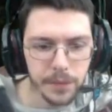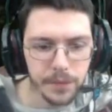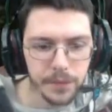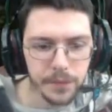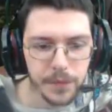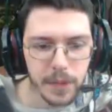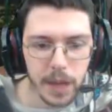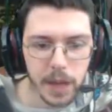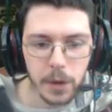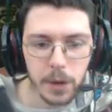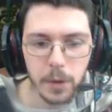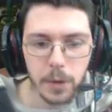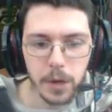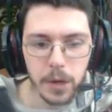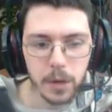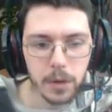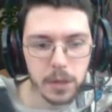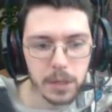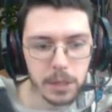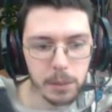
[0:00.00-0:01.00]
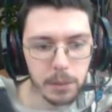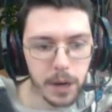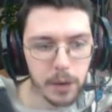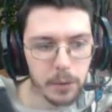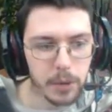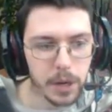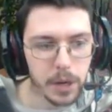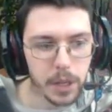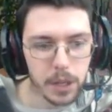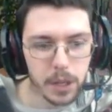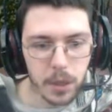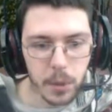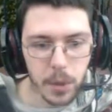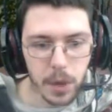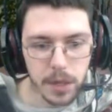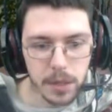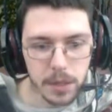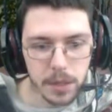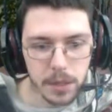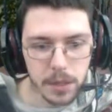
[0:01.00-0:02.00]
I don't know because I'm not reading the
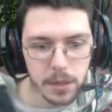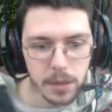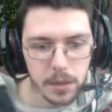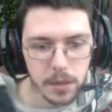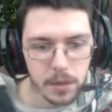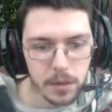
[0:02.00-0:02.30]
quest. The captain.